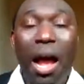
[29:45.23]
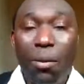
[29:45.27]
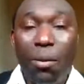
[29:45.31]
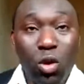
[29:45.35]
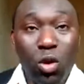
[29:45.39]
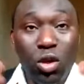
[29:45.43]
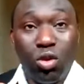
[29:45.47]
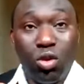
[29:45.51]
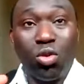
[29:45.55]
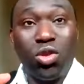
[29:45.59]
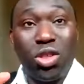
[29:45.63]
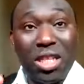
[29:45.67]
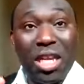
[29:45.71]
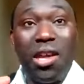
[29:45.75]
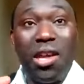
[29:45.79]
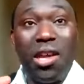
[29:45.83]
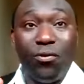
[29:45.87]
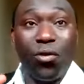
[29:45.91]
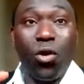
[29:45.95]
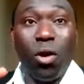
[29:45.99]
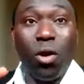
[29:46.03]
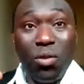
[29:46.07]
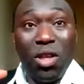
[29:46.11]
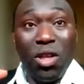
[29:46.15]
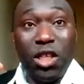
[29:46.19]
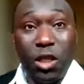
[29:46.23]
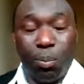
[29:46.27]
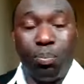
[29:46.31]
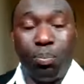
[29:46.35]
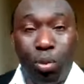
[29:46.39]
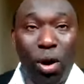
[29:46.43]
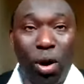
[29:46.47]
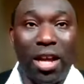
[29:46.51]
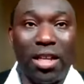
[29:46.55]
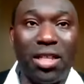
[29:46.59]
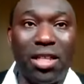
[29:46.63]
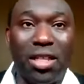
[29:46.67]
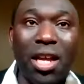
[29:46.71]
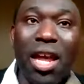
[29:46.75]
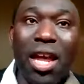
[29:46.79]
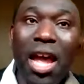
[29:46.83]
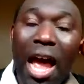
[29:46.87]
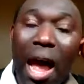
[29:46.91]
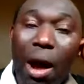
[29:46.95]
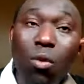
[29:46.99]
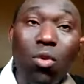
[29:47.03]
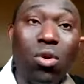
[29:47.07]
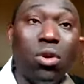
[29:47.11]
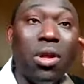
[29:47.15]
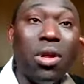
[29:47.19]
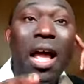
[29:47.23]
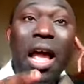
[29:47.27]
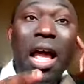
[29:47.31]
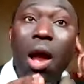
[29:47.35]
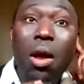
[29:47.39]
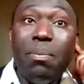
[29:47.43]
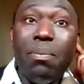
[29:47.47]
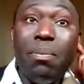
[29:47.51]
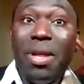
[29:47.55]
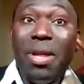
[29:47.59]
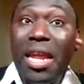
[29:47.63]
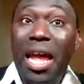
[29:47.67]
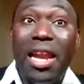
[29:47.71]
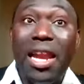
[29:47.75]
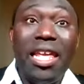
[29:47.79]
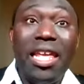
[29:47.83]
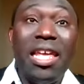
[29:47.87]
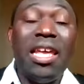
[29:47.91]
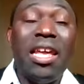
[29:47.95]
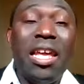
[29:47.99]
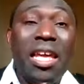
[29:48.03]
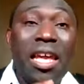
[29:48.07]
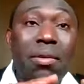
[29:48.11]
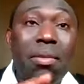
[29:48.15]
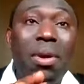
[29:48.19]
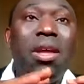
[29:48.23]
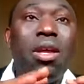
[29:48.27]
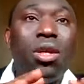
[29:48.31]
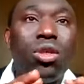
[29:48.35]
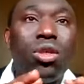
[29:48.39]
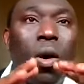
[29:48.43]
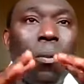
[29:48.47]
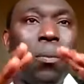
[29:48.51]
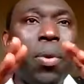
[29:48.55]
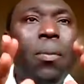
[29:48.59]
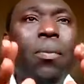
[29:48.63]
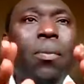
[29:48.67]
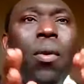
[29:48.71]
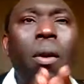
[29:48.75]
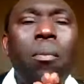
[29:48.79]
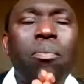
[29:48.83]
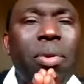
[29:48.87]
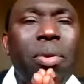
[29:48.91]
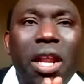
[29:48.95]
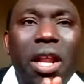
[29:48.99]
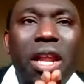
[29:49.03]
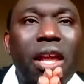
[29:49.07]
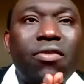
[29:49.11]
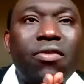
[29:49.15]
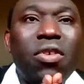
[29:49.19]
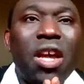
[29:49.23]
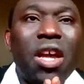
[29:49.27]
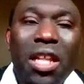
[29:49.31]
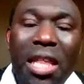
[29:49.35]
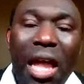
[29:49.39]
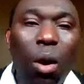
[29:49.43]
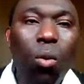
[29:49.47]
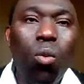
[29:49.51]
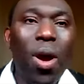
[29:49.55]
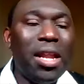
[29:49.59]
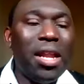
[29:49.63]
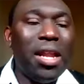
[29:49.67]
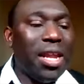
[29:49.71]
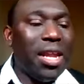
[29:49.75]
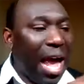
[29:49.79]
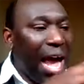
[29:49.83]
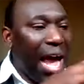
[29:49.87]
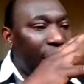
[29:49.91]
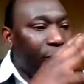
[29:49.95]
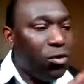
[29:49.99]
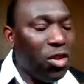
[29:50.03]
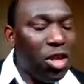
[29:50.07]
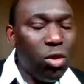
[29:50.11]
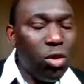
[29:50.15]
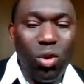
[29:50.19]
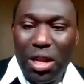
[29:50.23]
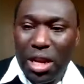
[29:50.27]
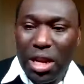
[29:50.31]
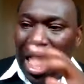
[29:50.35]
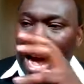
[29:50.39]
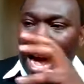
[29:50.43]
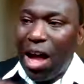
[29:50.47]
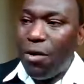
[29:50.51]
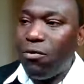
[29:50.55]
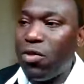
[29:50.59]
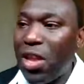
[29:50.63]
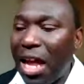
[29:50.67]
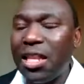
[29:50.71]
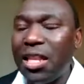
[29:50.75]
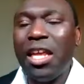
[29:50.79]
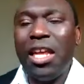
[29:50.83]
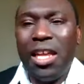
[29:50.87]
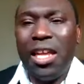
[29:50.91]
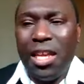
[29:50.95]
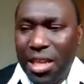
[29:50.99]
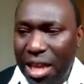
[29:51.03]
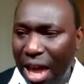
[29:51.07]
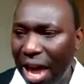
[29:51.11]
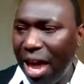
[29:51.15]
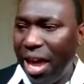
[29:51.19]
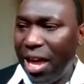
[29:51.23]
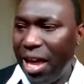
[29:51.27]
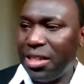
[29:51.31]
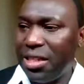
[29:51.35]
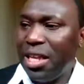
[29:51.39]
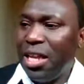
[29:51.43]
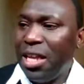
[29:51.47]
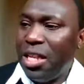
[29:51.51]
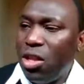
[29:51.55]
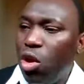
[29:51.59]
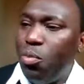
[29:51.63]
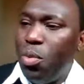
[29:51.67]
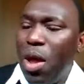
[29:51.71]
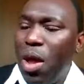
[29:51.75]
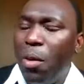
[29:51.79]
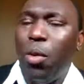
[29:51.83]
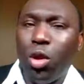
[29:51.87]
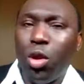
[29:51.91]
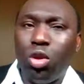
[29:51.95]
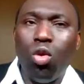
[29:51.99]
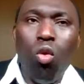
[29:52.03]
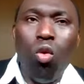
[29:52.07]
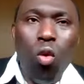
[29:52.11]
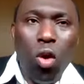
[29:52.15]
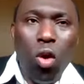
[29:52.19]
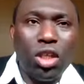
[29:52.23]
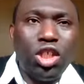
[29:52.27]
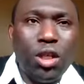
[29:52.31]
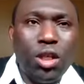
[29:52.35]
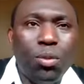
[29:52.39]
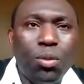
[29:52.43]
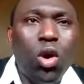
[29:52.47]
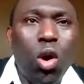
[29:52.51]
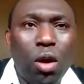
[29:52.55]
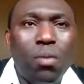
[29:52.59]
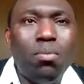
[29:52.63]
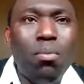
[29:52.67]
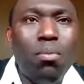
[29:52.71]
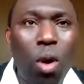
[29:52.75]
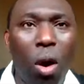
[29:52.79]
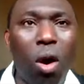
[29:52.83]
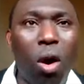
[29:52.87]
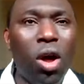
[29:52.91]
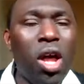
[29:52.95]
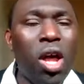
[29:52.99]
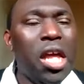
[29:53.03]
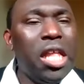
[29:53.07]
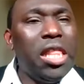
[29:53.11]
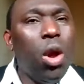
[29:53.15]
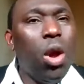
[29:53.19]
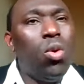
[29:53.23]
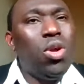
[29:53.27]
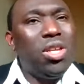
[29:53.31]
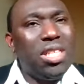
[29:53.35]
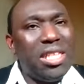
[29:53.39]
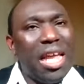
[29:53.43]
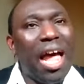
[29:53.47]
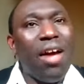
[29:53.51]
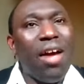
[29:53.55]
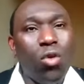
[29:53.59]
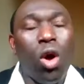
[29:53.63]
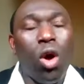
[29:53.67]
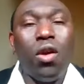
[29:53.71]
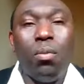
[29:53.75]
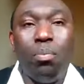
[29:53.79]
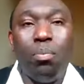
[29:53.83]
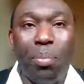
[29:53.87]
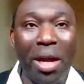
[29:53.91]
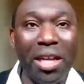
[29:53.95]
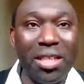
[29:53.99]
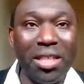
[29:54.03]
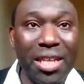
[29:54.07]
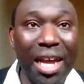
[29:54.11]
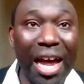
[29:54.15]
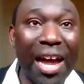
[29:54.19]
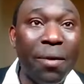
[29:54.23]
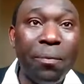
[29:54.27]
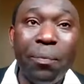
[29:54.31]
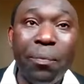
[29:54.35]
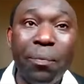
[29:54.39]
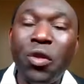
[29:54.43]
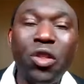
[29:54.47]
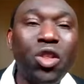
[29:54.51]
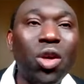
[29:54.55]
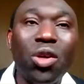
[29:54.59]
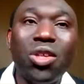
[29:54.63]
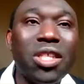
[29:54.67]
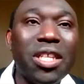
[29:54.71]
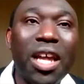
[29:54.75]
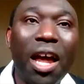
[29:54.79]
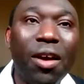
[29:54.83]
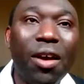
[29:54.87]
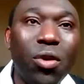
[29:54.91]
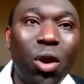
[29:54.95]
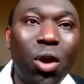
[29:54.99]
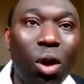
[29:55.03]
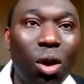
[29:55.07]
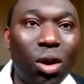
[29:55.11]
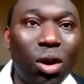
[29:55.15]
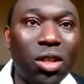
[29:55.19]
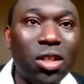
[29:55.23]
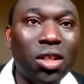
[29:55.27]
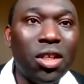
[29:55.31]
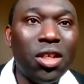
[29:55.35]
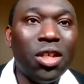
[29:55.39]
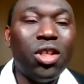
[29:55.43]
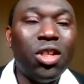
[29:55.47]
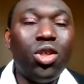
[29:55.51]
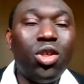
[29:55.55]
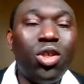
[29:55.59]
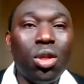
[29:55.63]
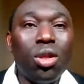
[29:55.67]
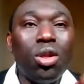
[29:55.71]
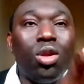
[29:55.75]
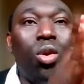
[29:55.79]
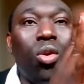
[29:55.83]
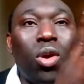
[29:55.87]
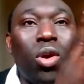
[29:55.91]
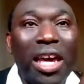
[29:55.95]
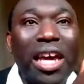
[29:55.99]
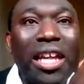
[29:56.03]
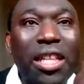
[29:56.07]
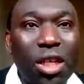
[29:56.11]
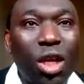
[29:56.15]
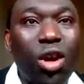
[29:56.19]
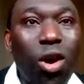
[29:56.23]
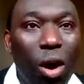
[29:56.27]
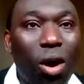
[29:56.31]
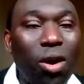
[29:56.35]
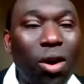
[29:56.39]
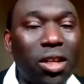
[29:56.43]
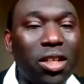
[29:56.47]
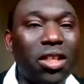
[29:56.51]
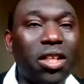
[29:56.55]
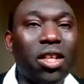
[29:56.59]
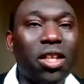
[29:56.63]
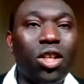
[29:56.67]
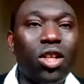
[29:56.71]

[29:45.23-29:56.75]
I'm going to see him from this point. Some people believe that when they have this, when they have that, yes, they'll be able to worship God more. They will serve God better. Just serve God. Just locate God.